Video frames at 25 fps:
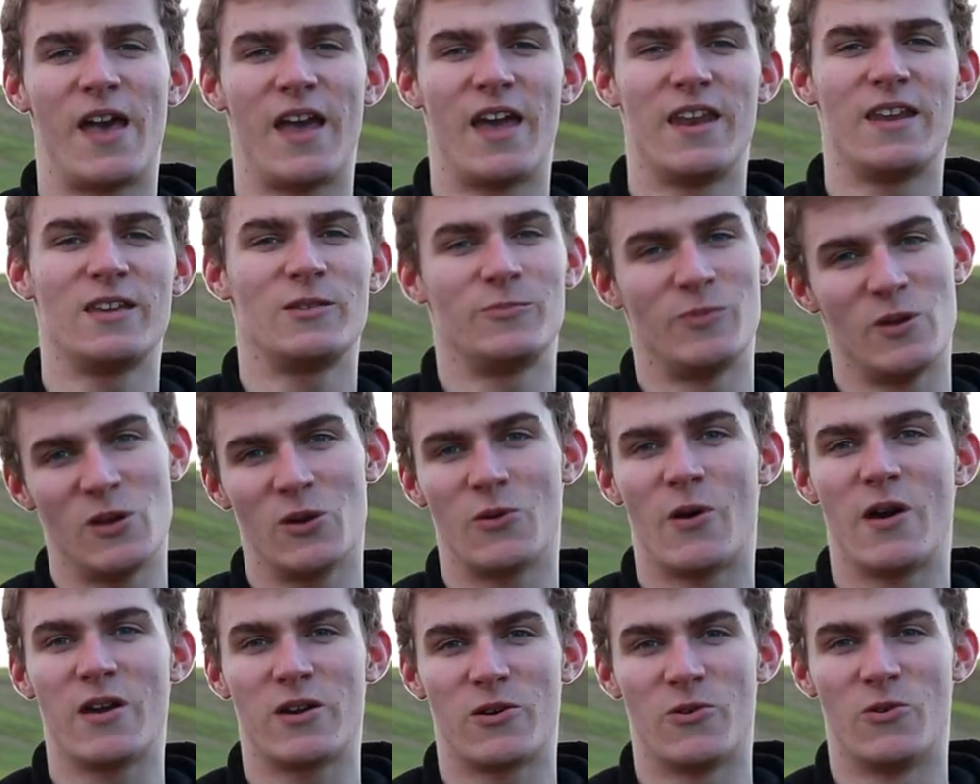and it's
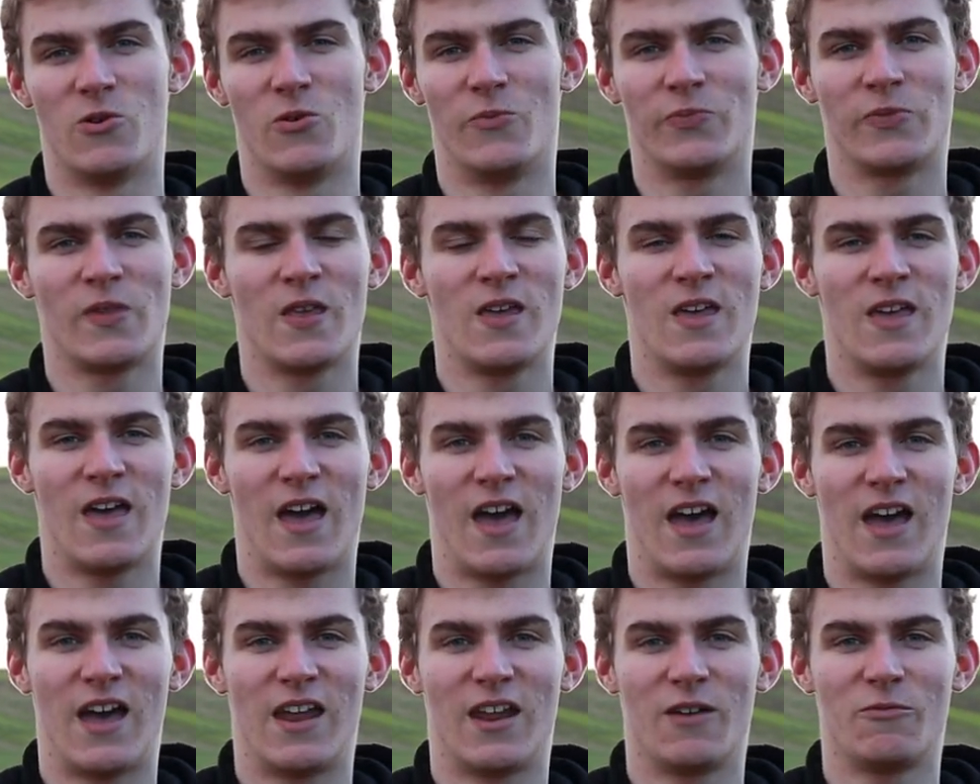been quite cool.
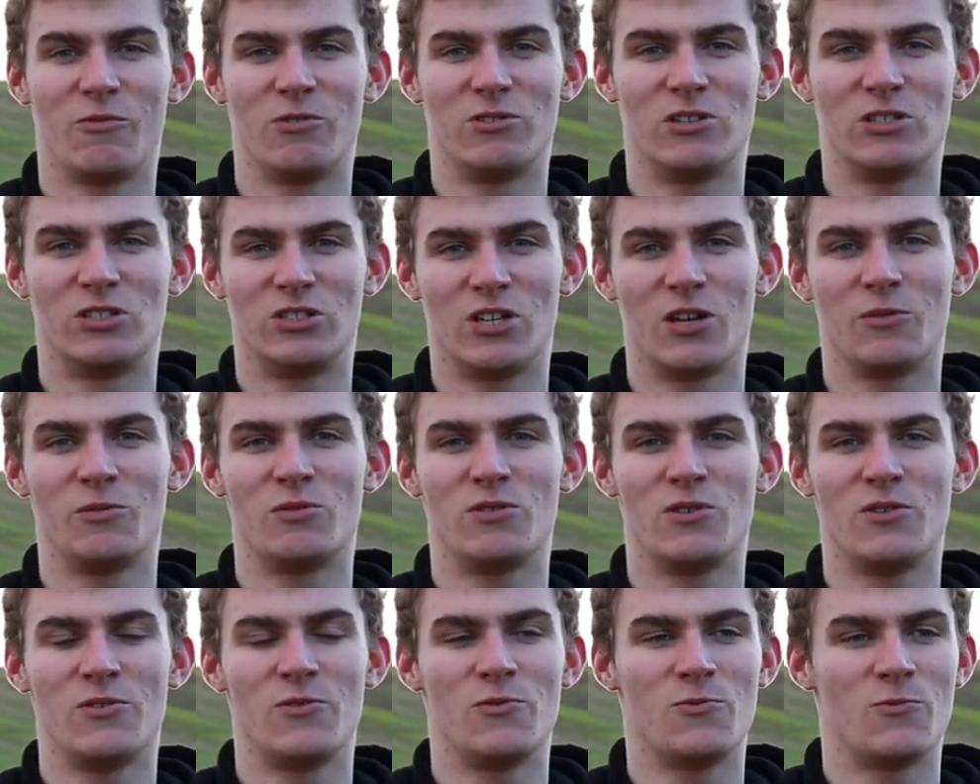And I want to share
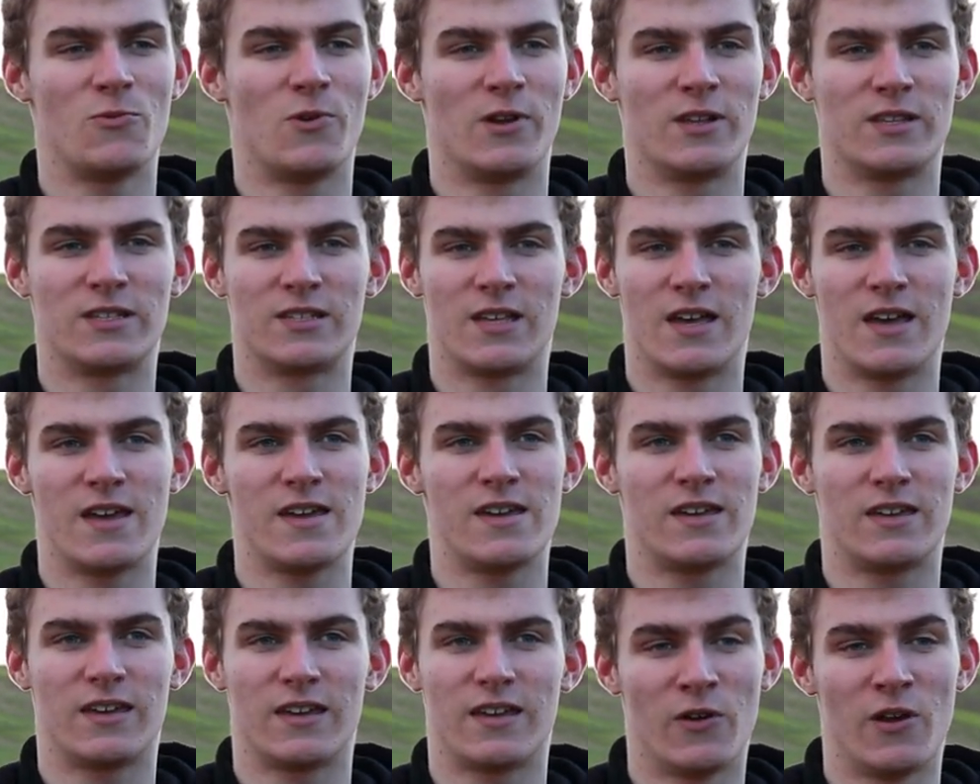with you what it's
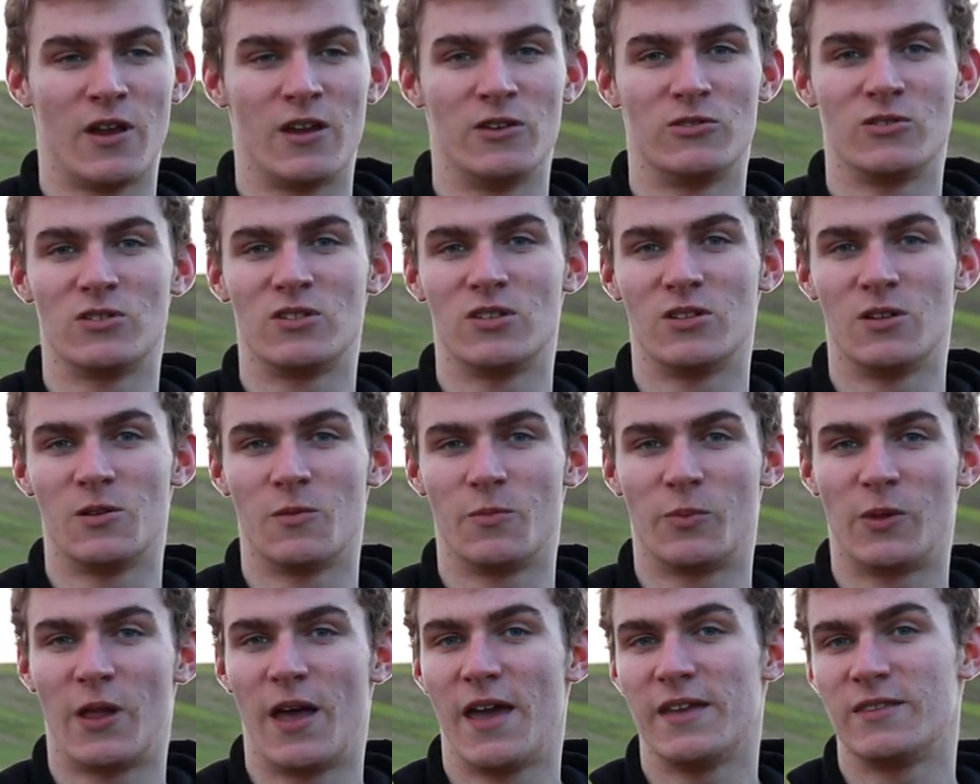like. If you're interested in
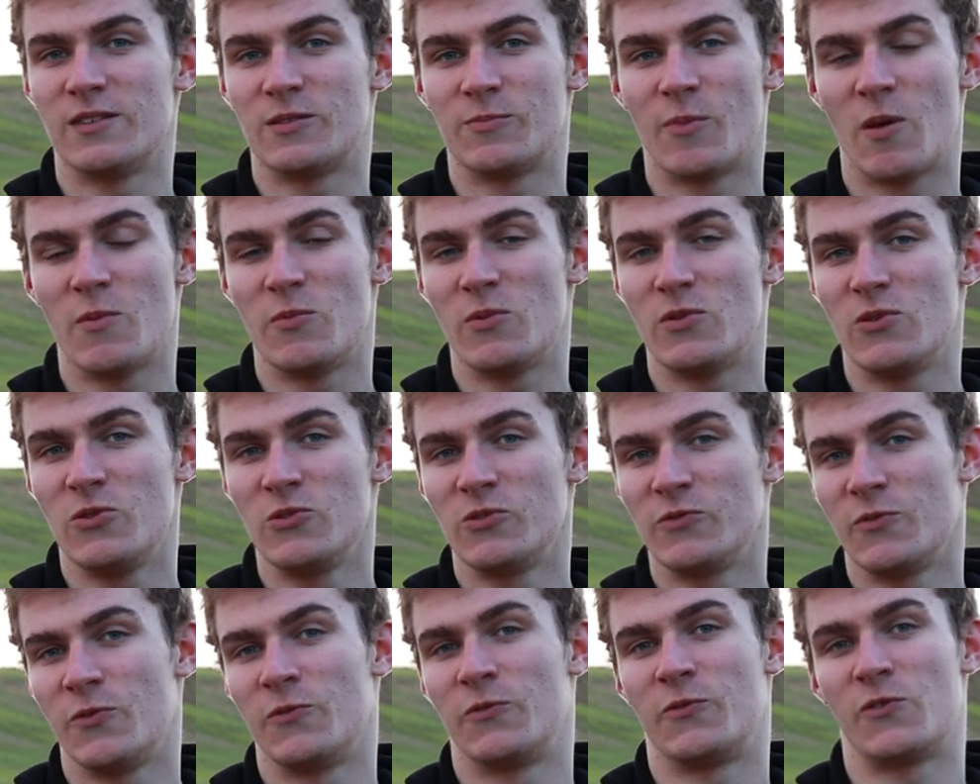applying, this might be
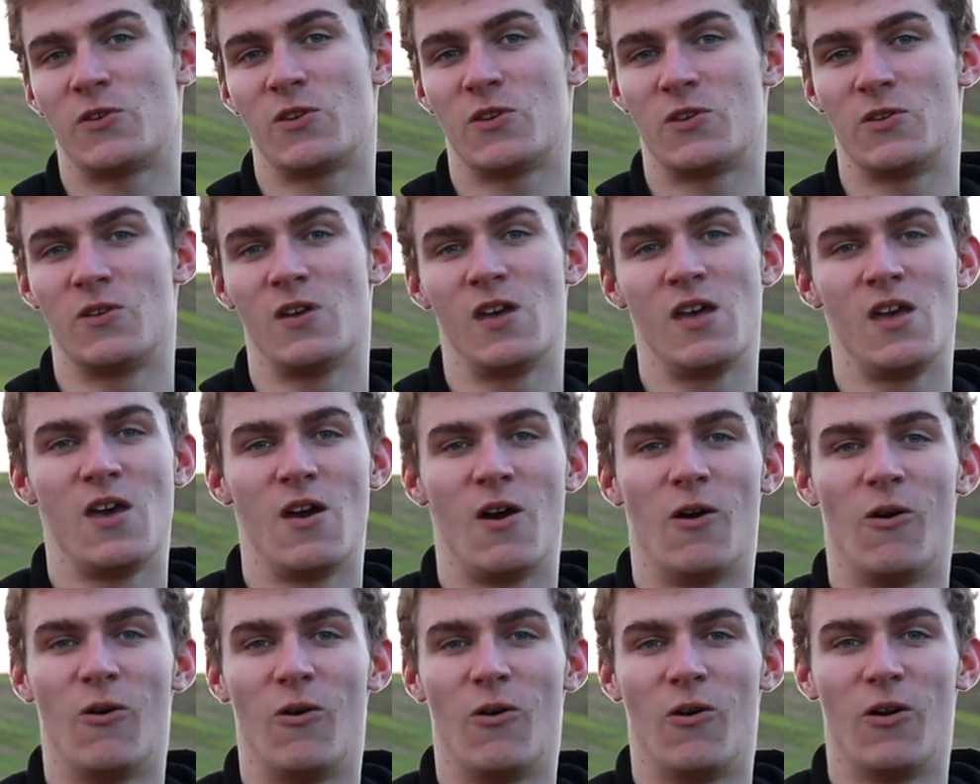useful for you.
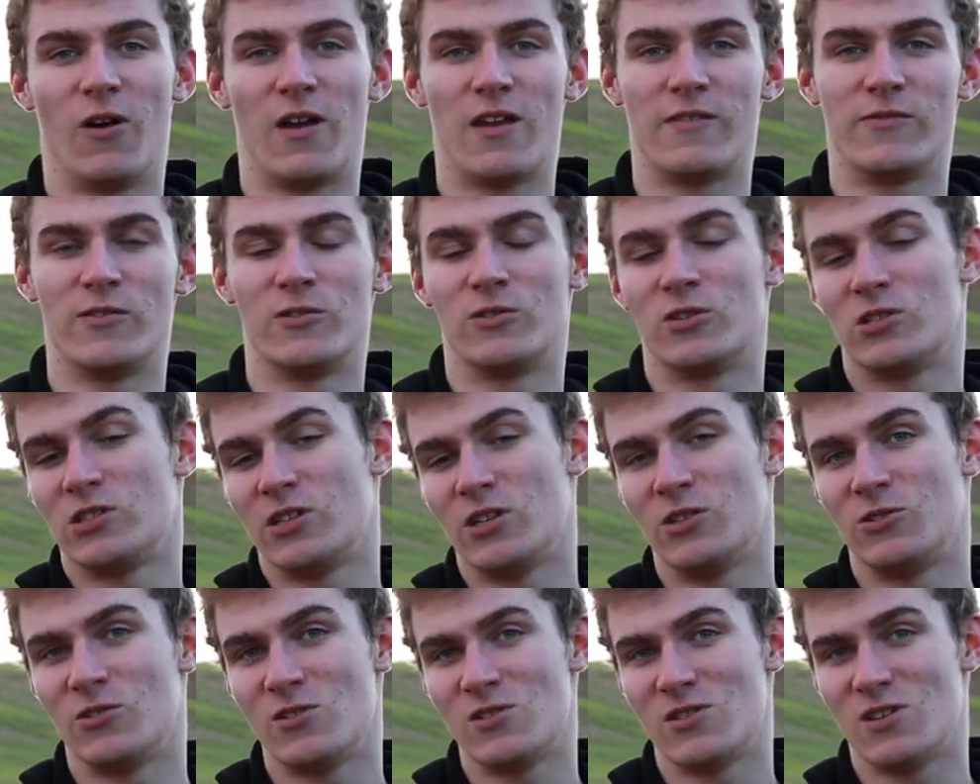Or if you're
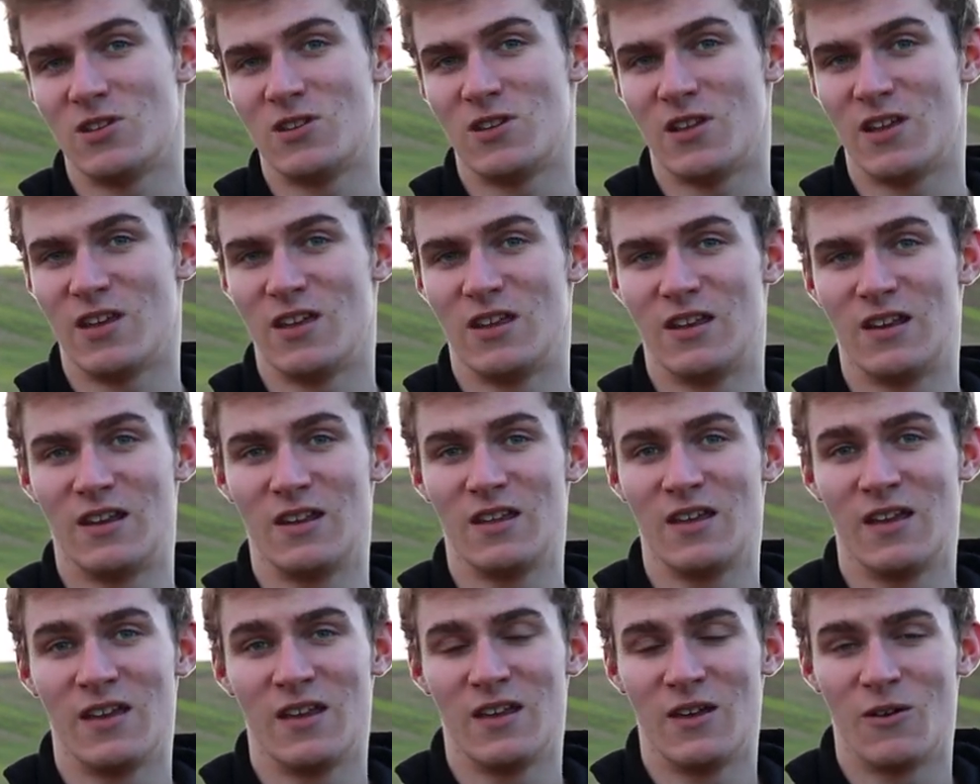just interested
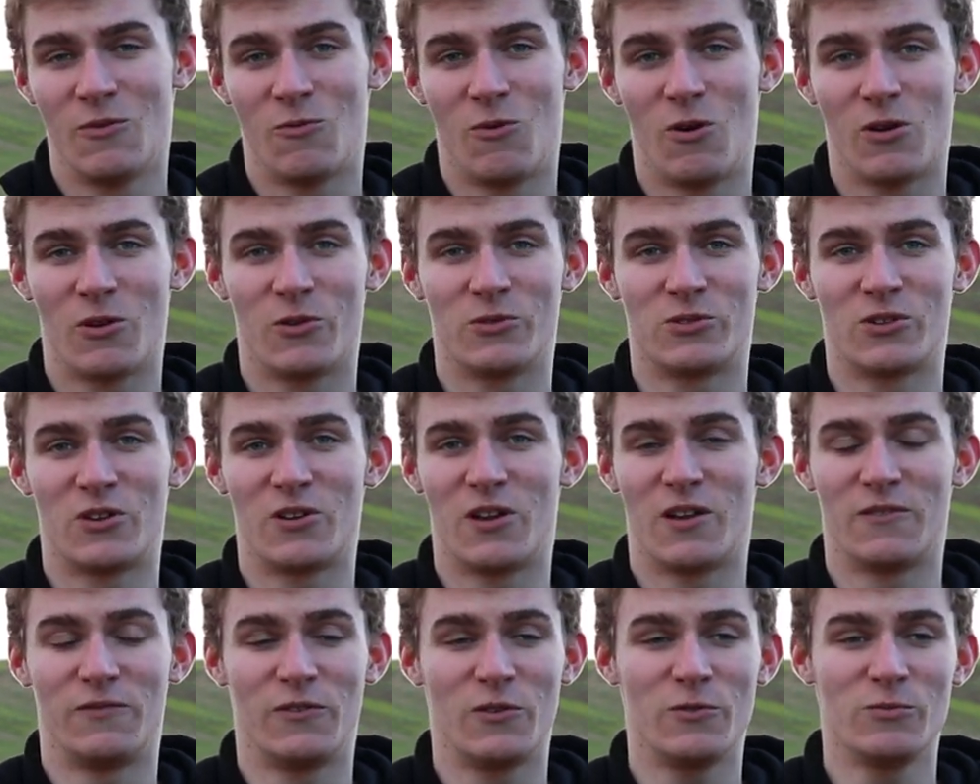in what goes
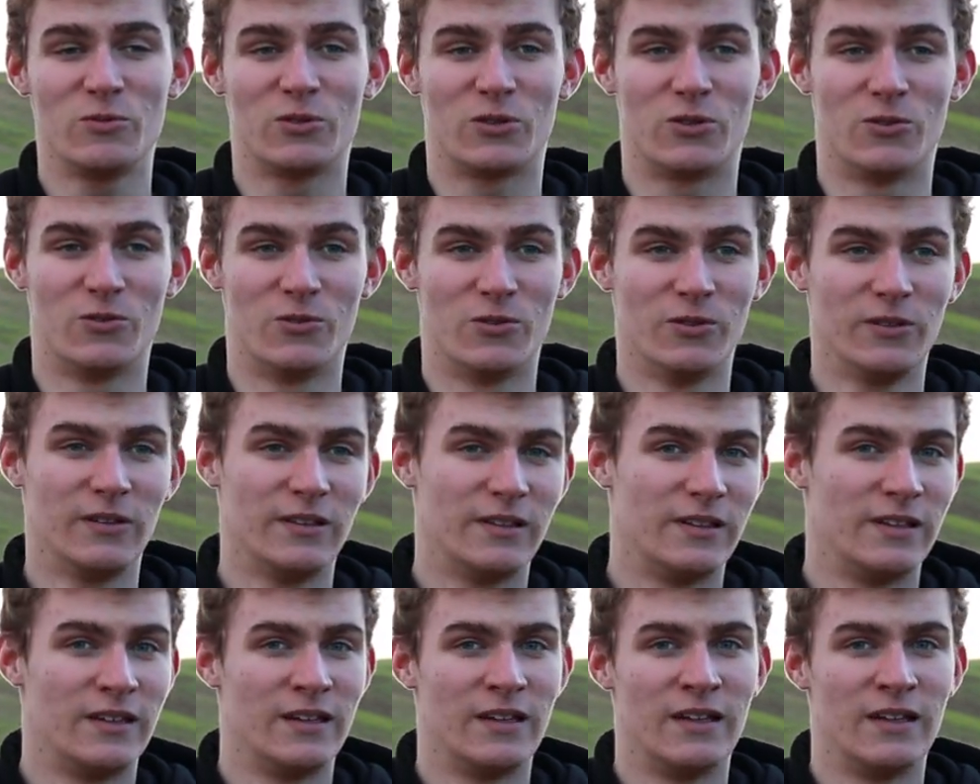on at a film school,